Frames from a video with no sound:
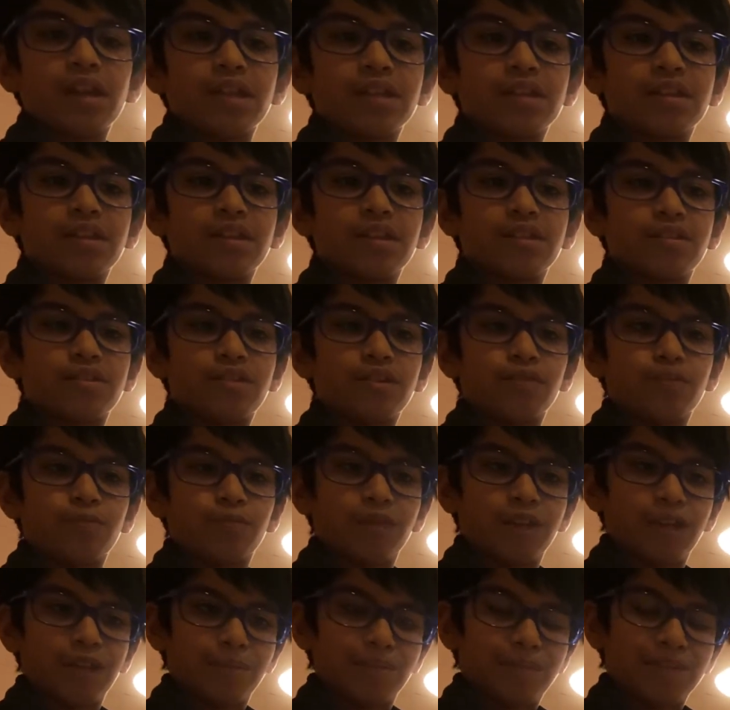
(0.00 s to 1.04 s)
gonna start
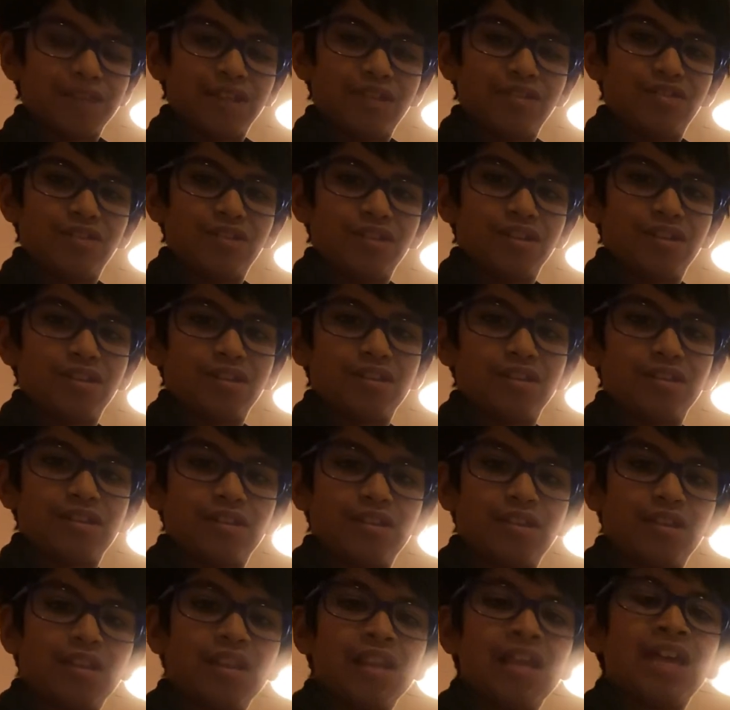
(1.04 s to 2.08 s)
rampaging.
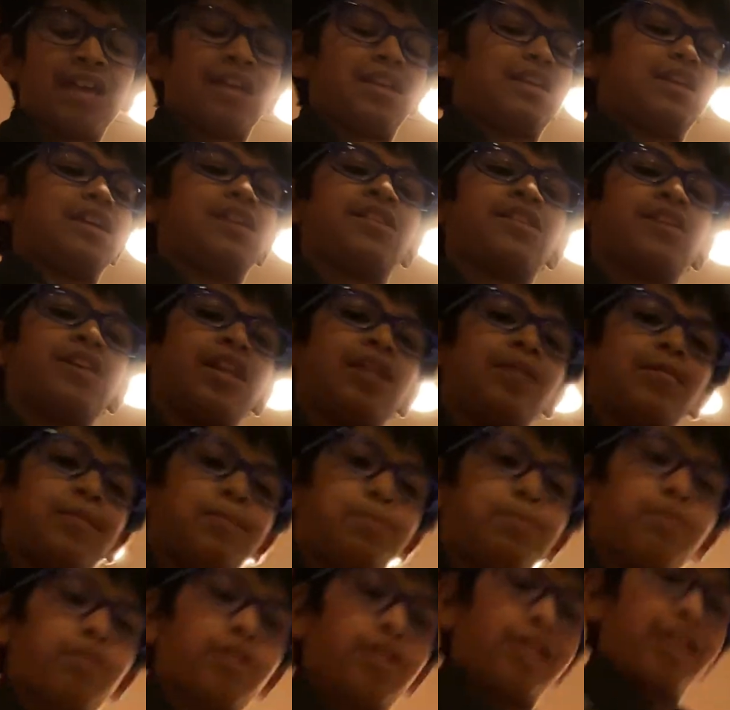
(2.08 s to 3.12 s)
Now it's gonna be pretty